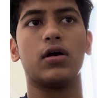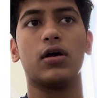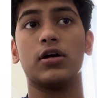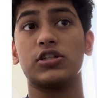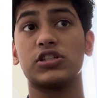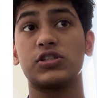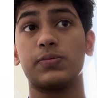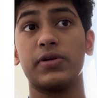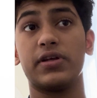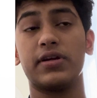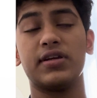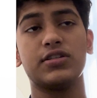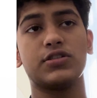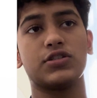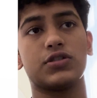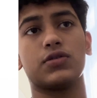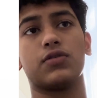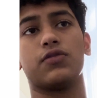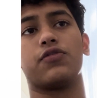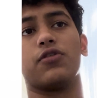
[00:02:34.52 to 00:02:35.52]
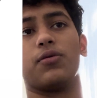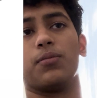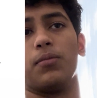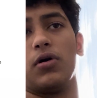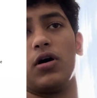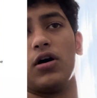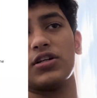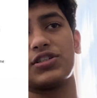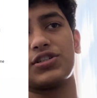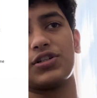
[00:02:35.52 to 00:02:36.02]
Spinach, from
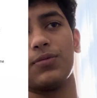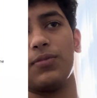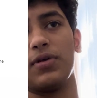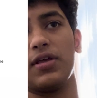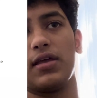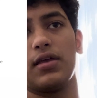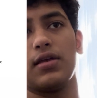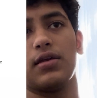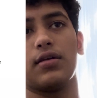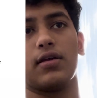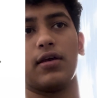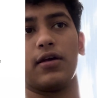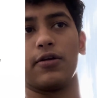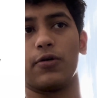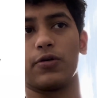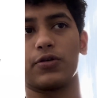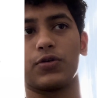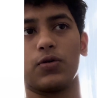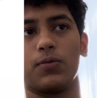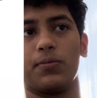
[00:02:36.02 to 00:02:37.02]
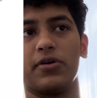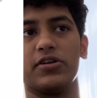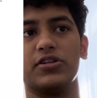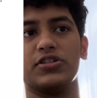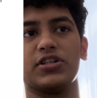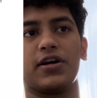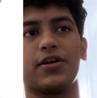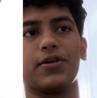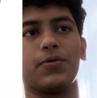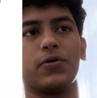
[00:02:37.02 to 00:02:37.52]
March to May and October to
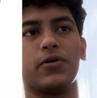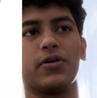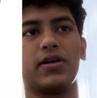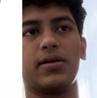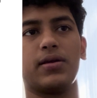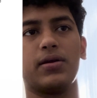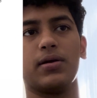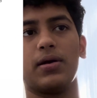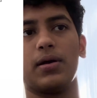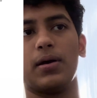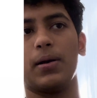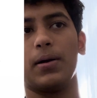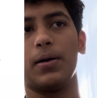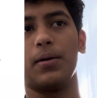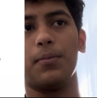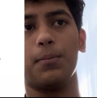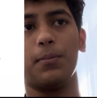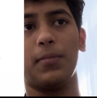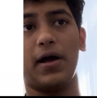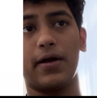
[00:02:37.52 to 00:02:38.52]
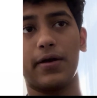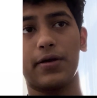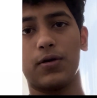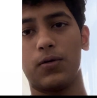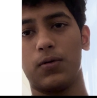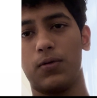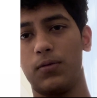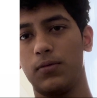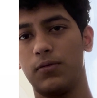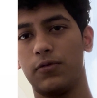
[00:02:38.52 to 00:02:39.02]
January.
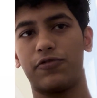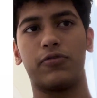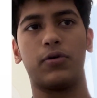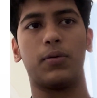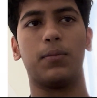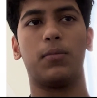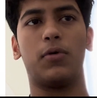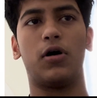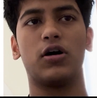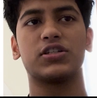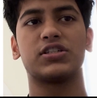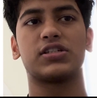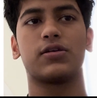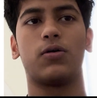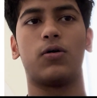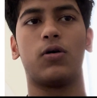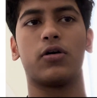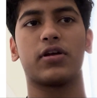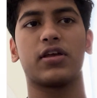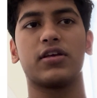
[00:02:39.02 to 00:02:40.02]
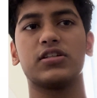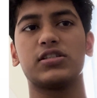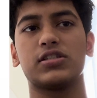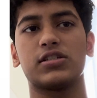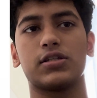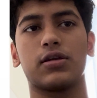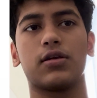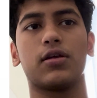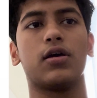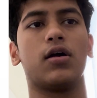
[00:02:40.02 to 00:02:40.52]
Mango, from March to August.
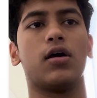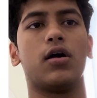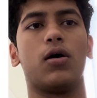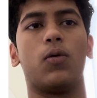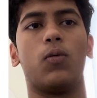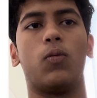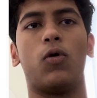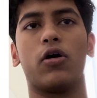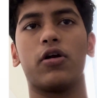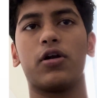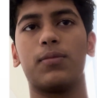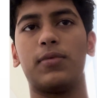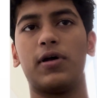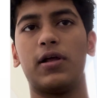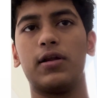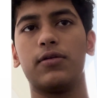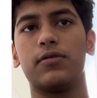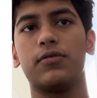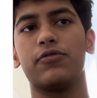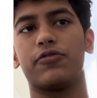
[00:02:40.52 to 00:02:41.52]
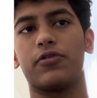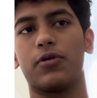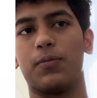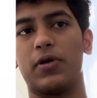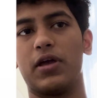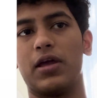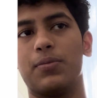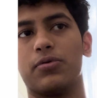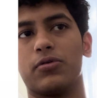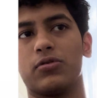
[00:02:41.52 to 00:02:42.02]
Watermelon, from
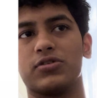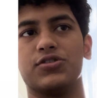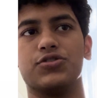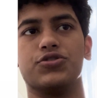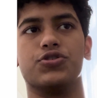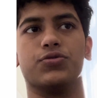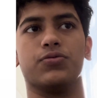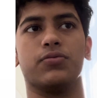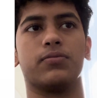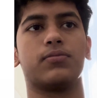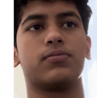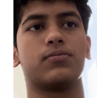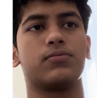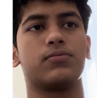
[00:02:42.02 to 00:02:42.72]
April to June.